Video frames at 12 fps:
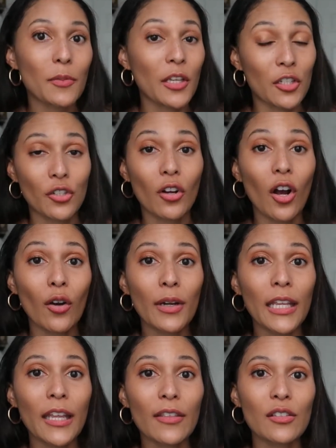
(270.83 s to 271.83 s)
because you're
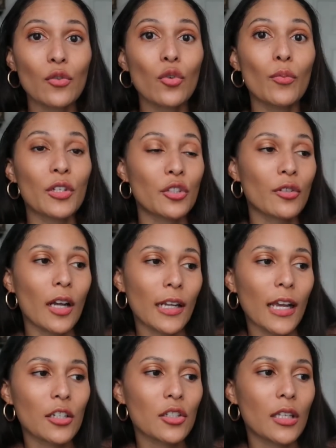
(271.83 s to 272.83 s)
already in the school, but you're not
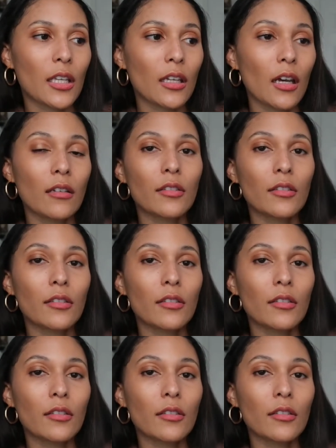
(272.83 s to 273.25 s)
actually,